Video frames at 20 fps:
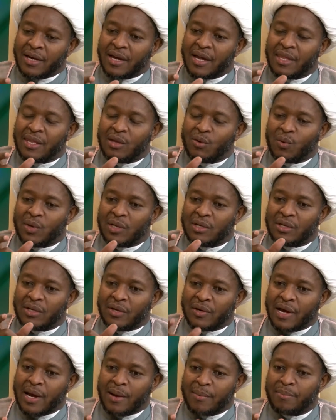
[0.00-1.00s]
And the word
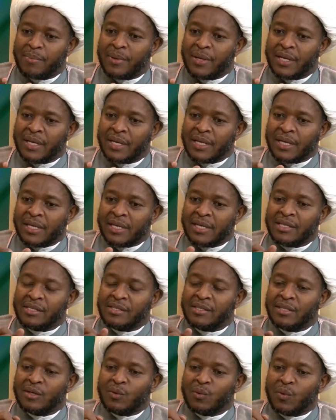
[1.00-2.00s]
Rabb
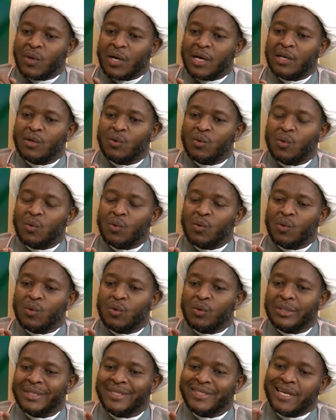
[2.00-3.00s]
is the one who
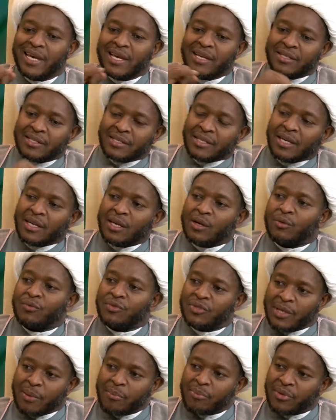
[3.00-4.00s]
takes care of
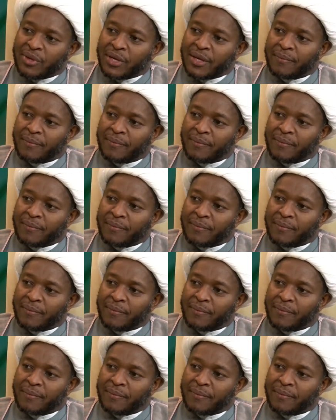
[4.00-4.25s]
something.